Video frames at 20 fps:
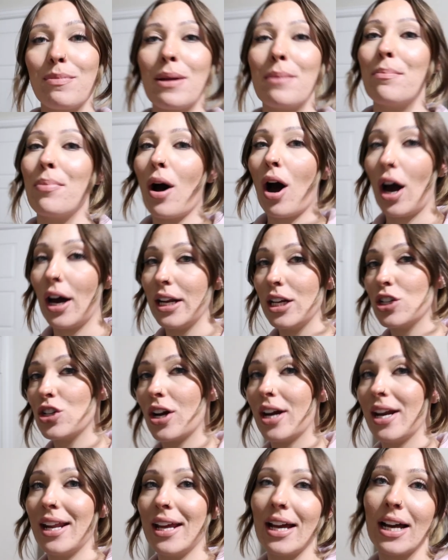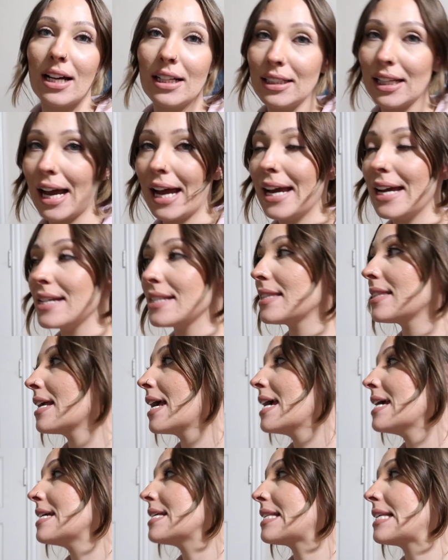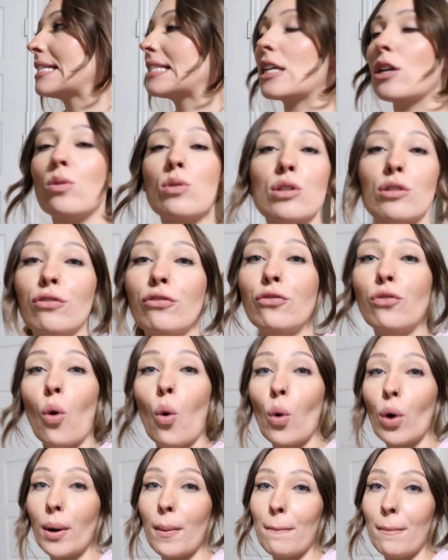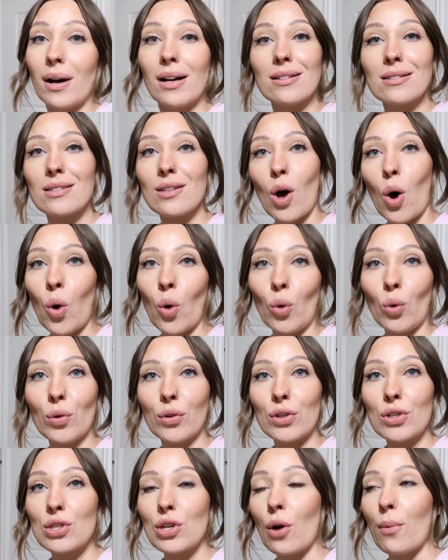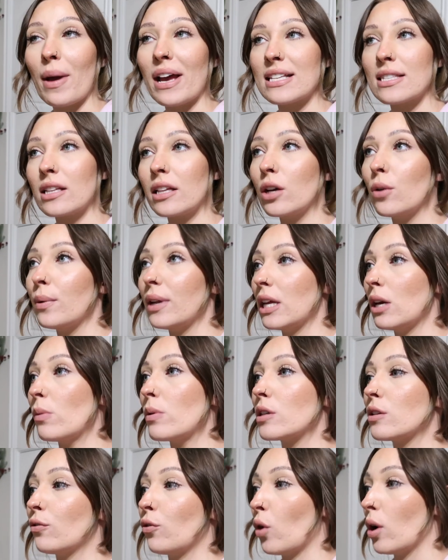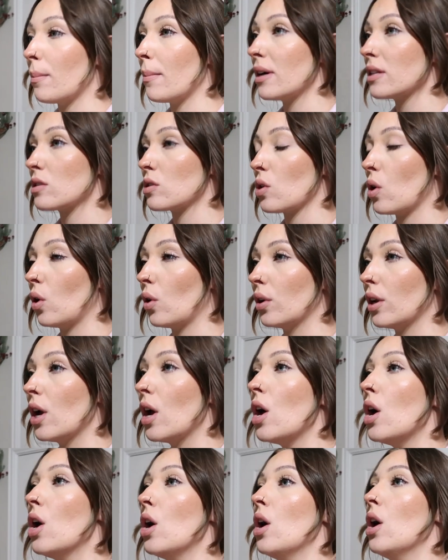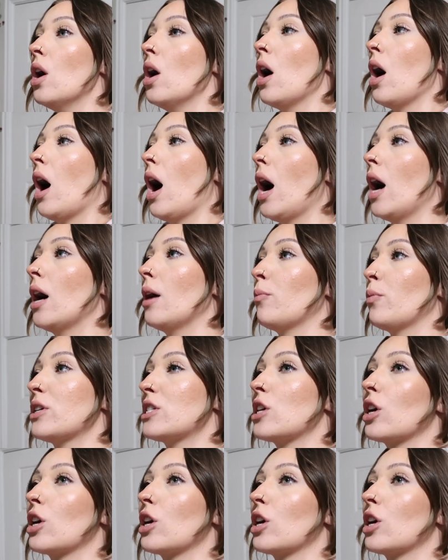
been potty training Elias since he was four months old. So basically when he was four months old, Um, we